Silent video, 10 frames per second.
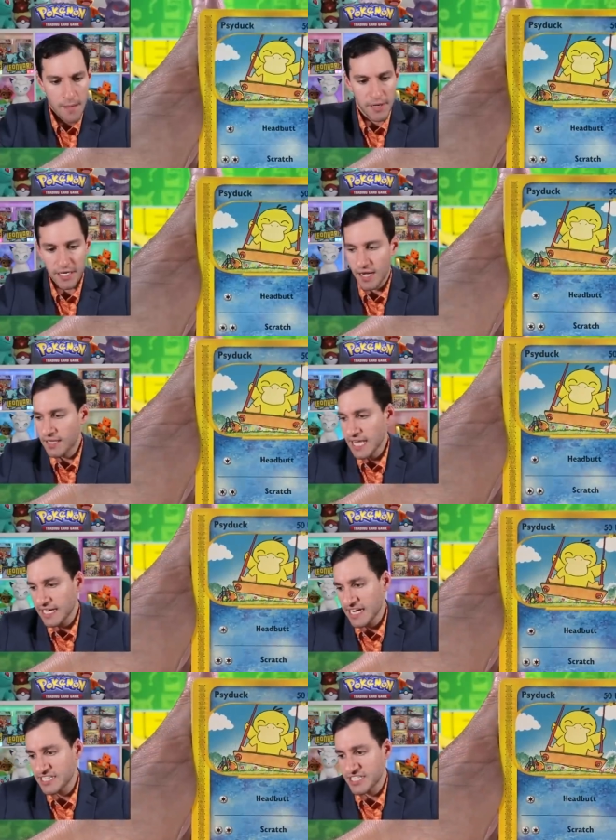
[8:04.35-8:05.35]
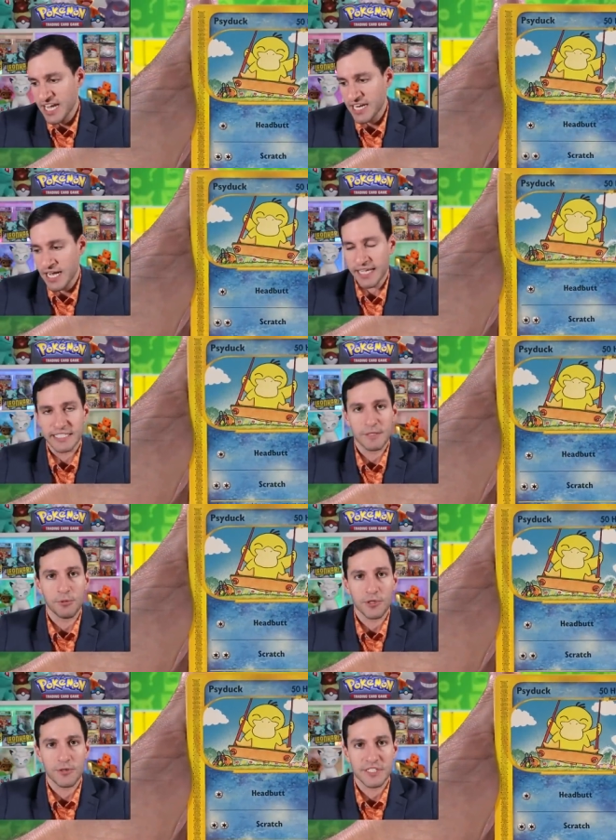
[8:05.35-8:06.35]
But uh, like I said, I did
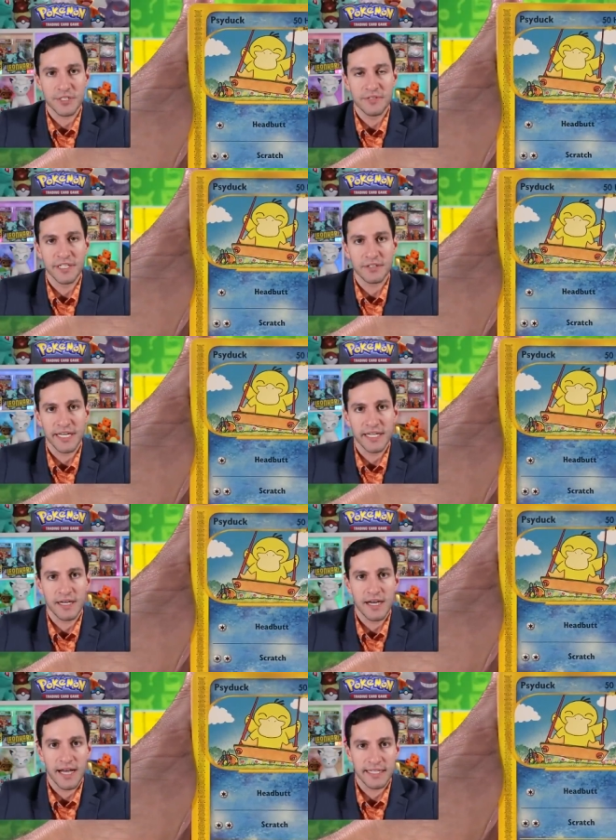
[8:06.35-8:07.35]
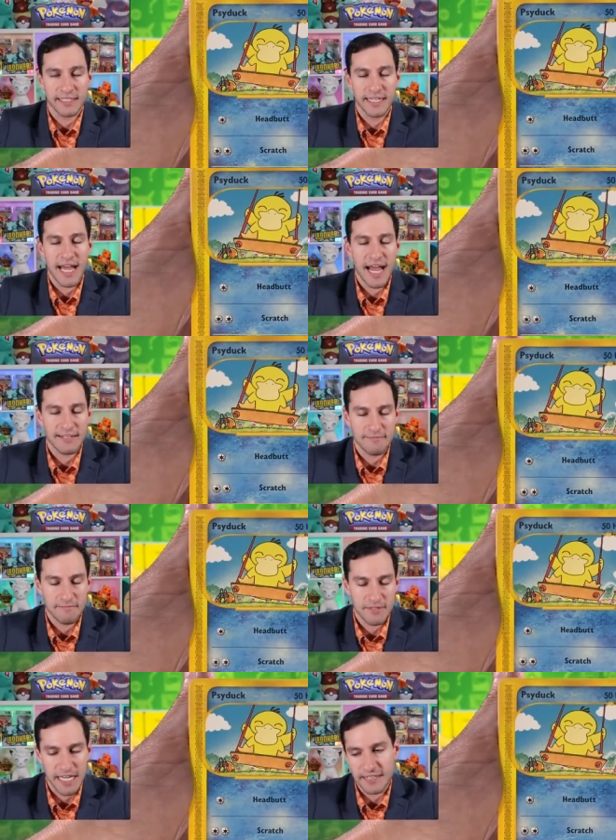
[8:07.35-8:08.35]
pull a crystal Nidoking. I did had
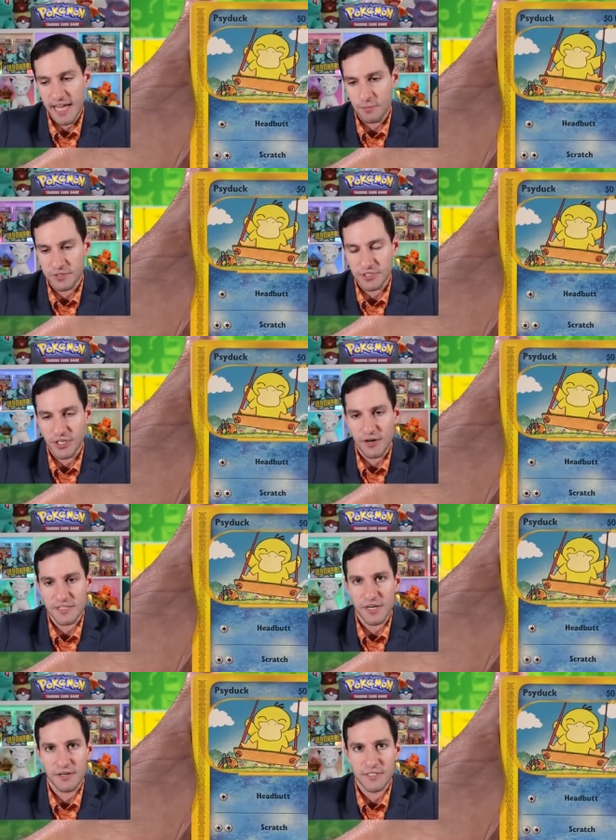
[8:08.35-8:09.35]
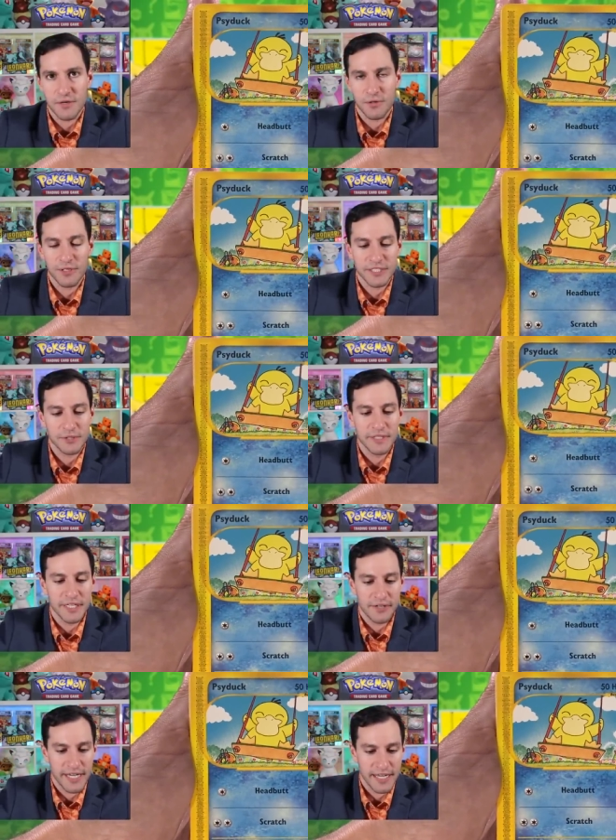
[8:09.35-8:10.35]
sent that with the Charizard, so crystal
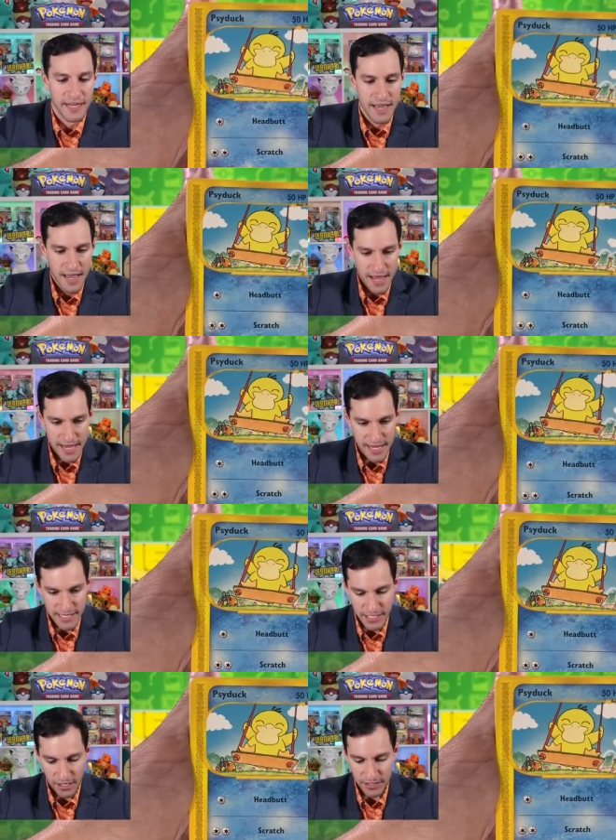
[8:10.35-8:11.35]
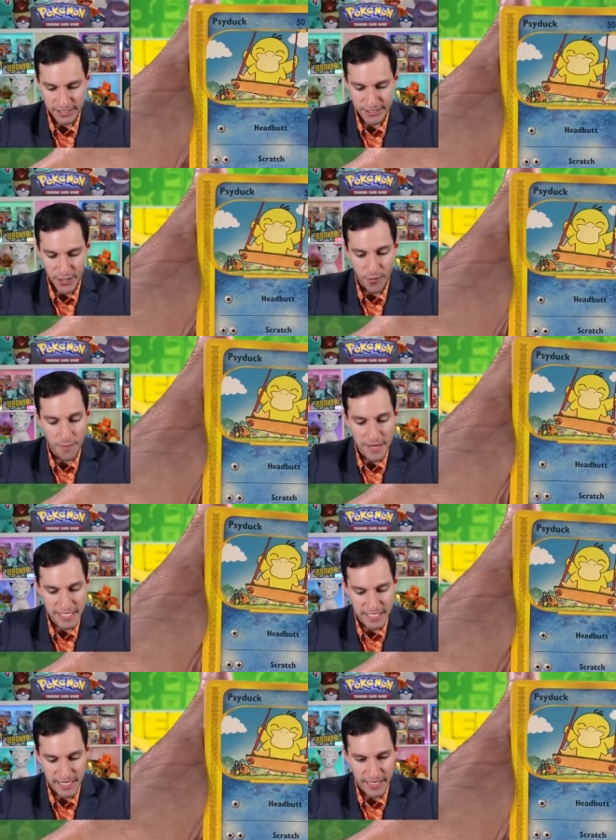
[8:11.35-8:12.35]
Nidoking is also
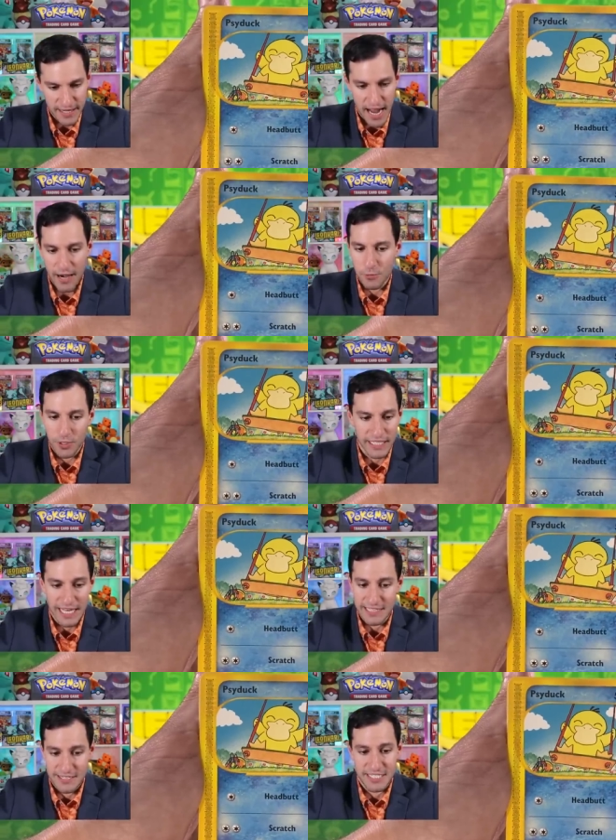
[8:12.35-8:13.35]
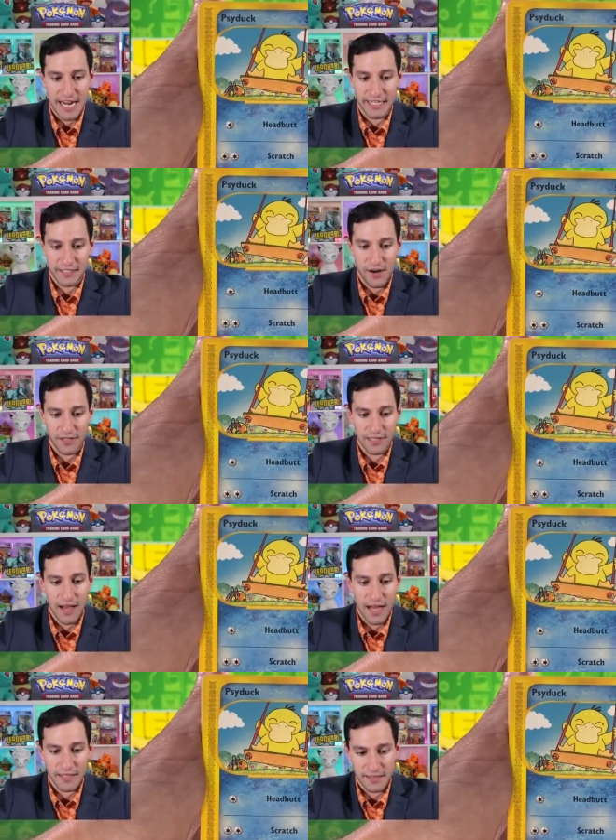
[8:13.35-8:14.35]
missing. I really like the Psyduck card a
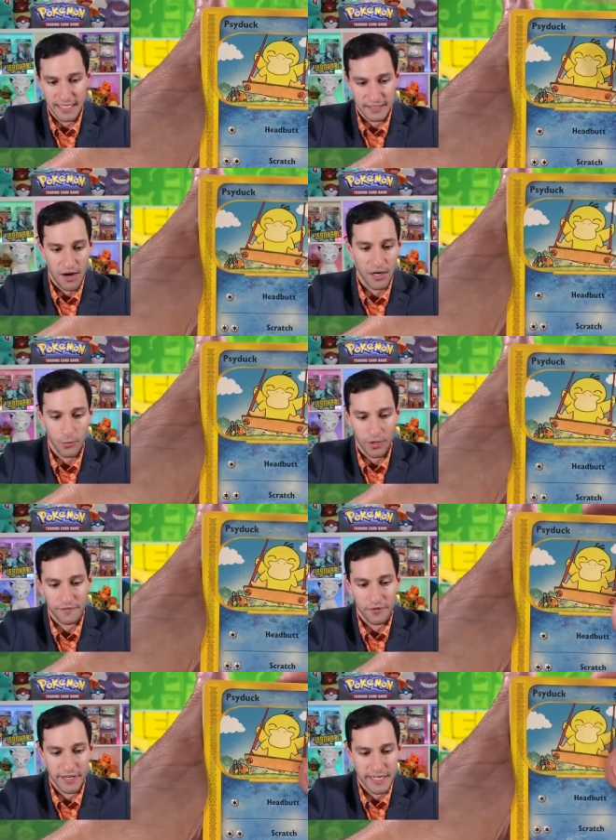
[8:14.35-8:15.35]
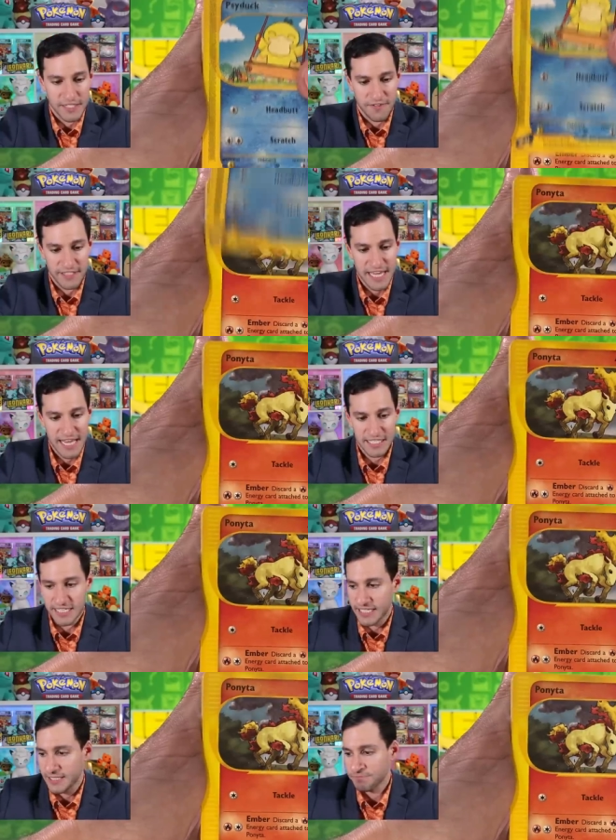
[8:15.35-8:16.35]
lot. Like, the artwork for it is
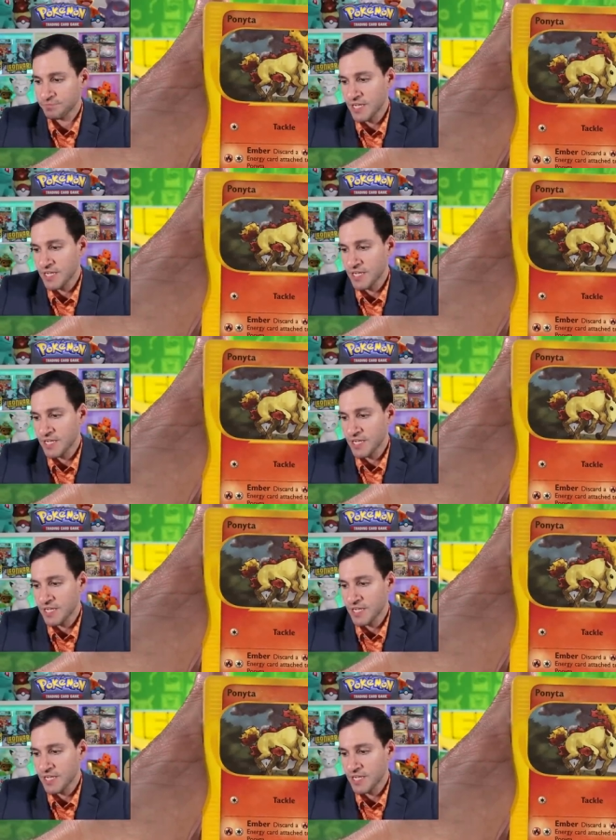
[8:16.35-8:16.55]
fantastic.